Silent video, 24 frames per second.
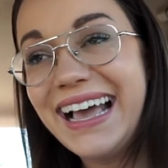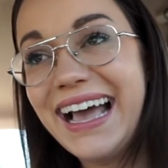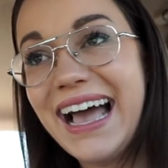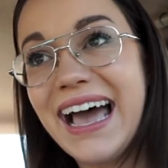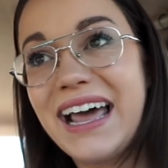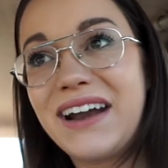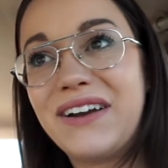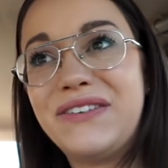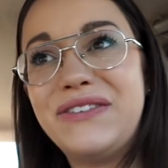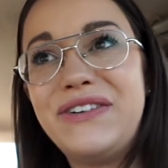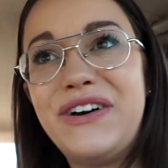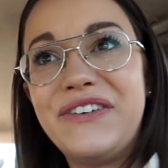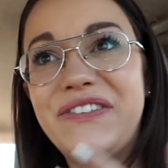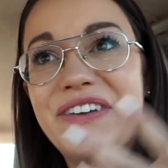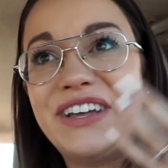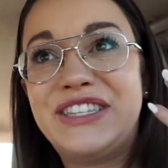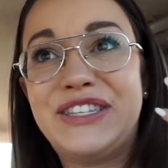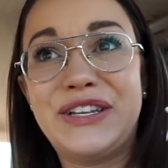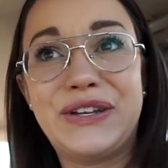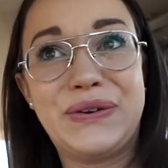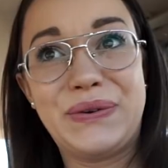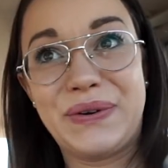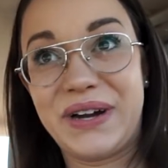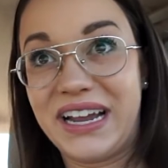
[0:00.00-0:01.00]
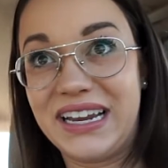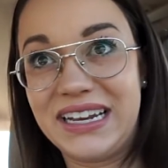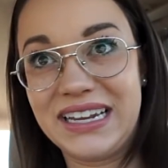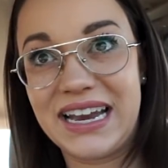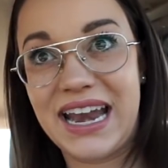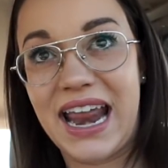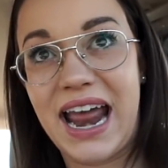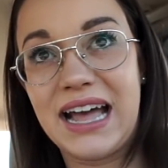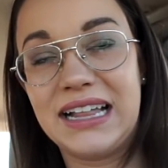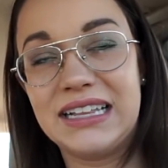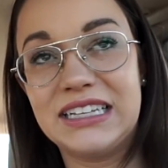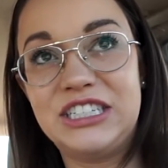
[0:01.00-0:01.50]
I don't know if that's a great
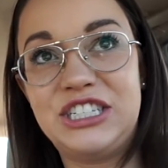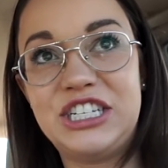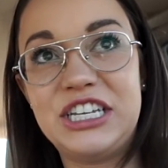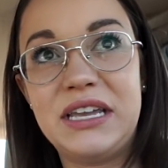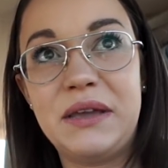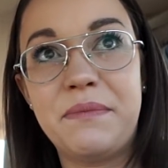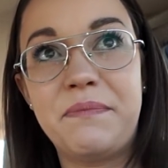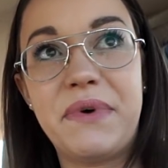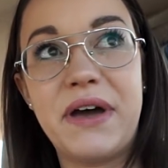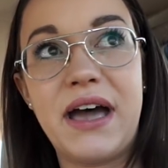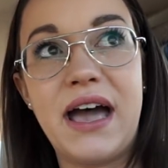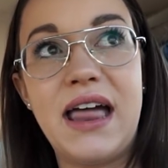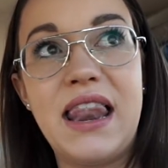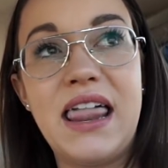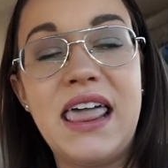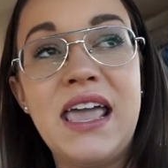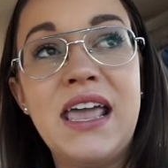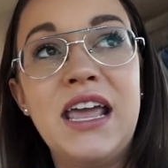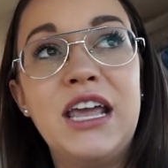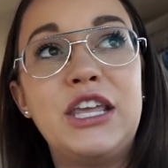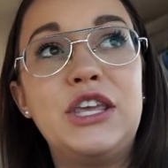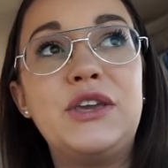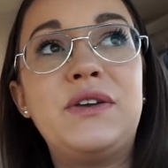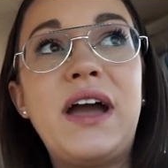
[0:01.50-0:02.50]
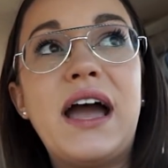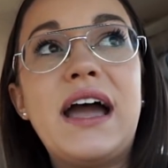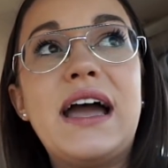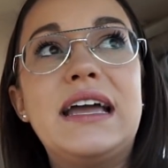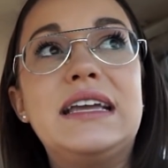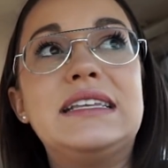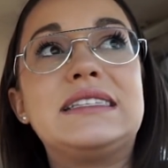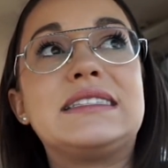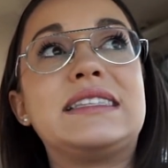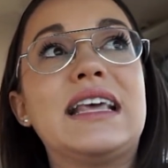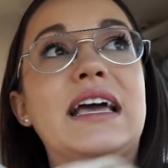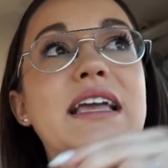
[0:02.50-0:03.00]
analogy, but you
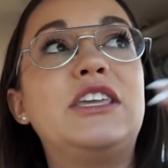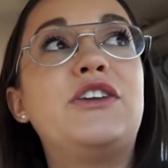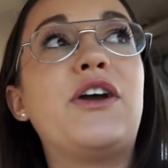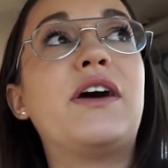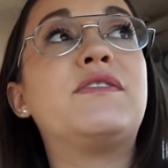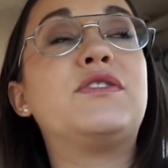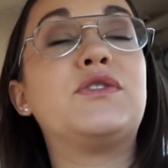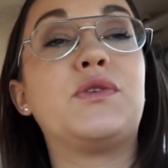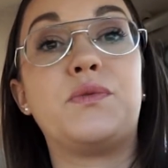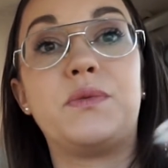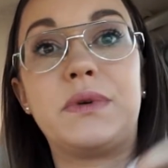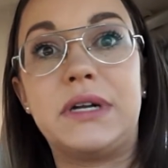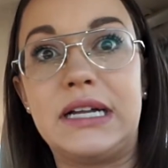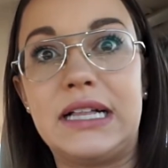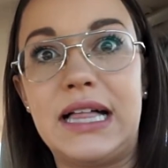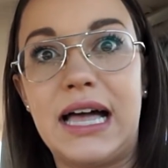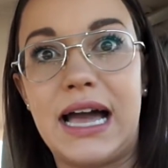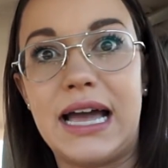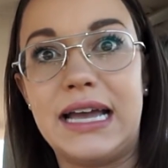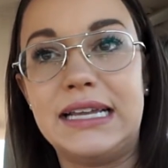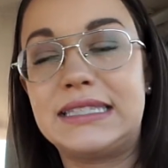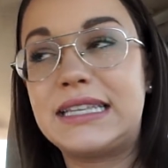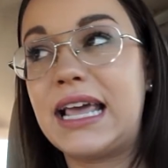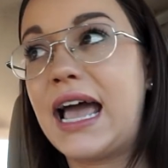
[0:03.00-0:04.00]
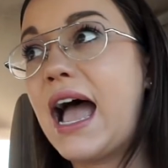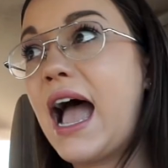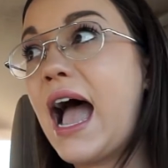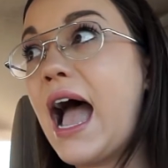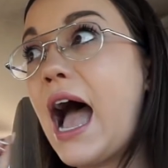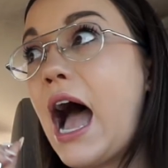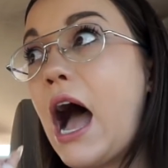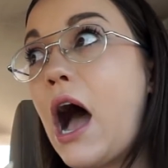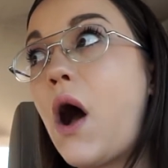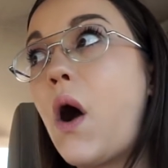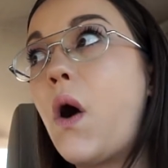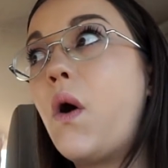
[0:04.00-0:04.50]
guys, you have to realize
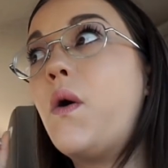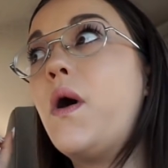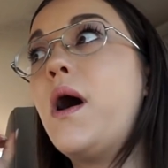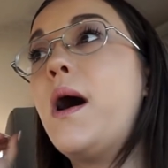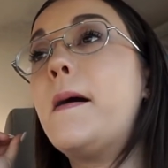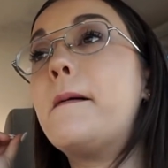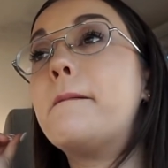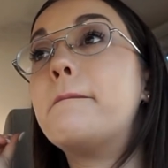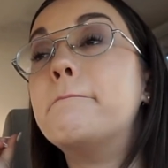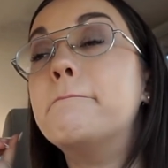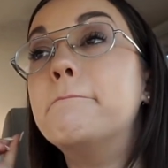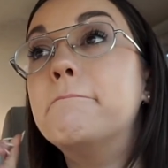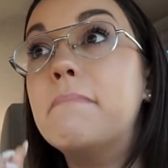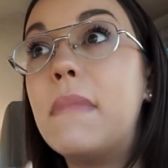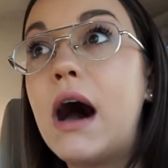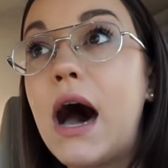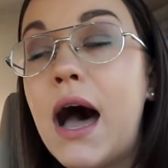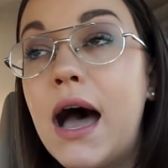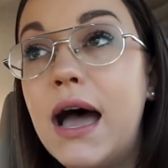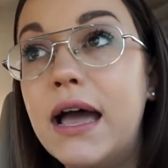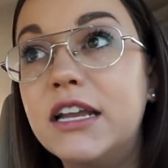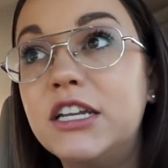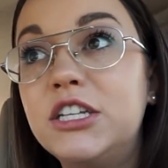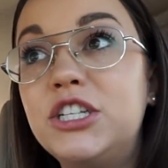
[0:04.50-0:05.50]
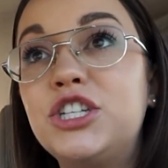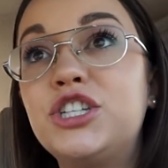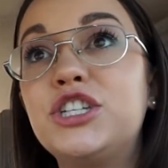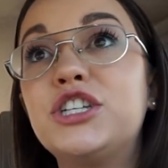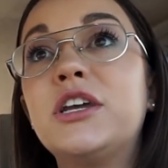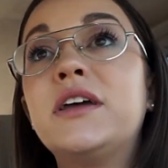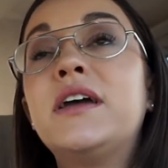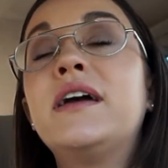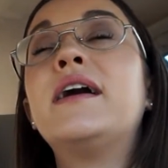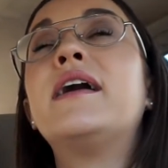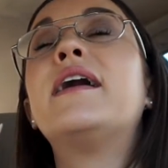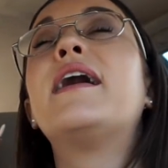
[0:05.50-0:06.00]
how much
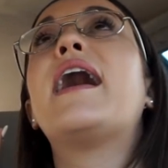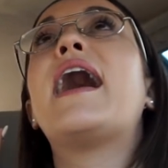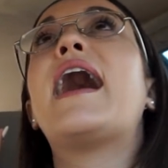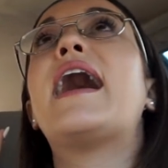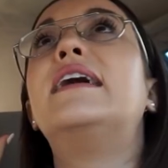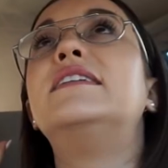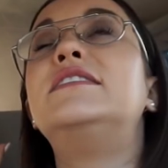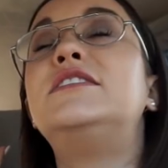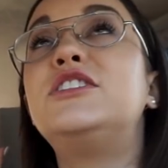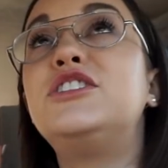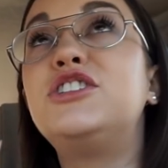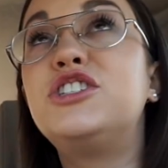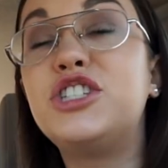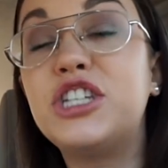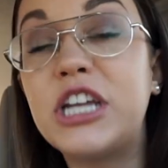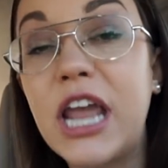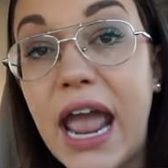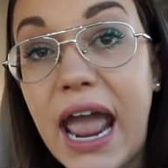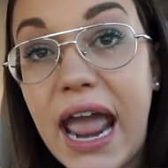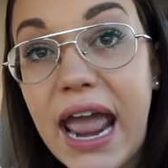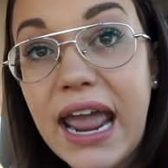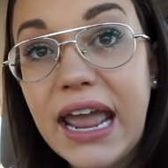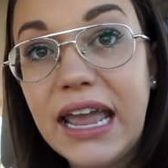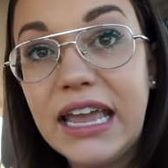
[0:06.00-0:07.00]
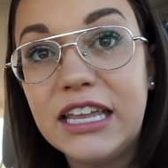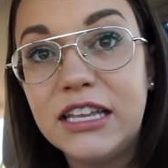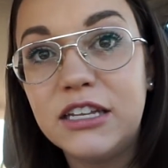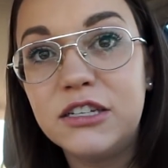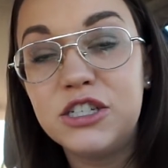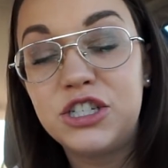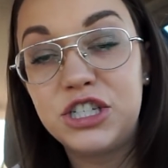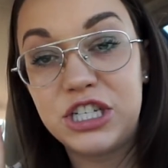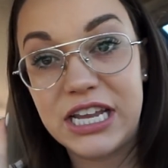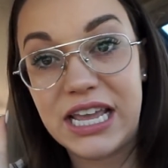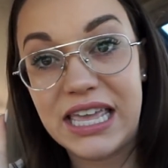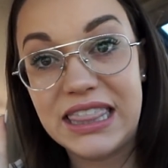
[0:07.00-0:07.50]
has
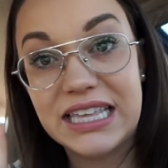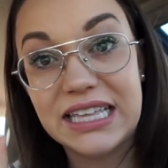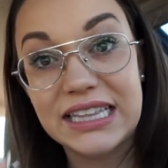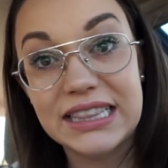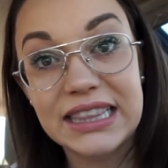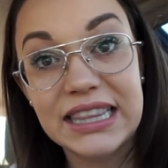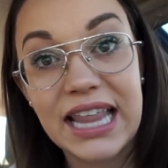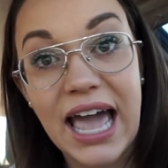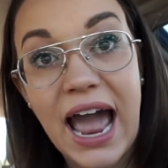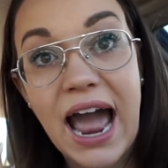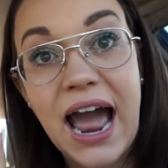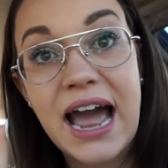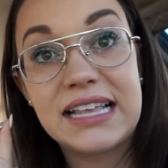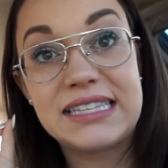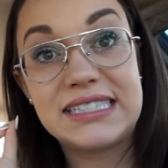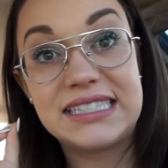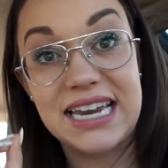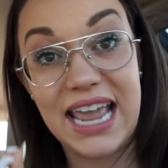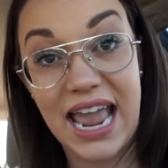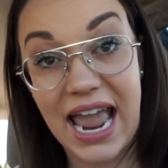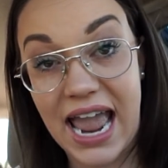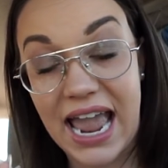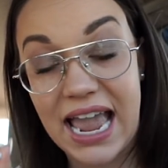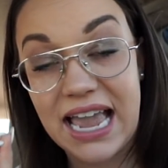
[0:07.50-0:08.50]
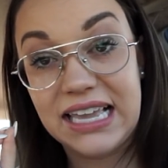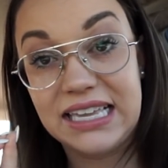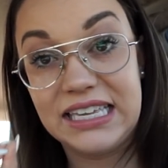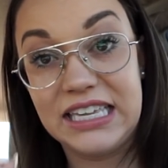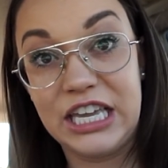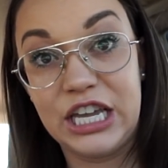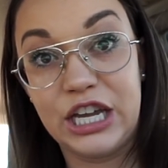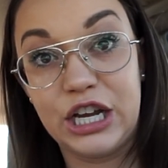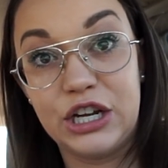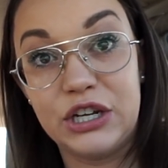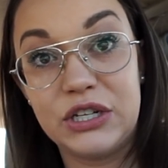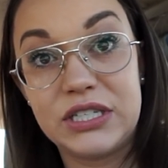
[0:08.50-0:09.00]
changed in the last 8
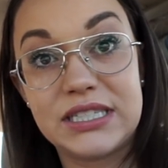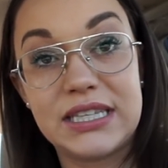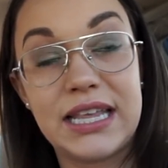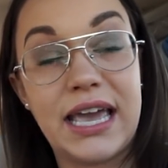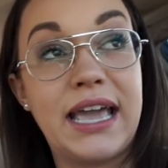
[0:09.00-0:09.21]
years.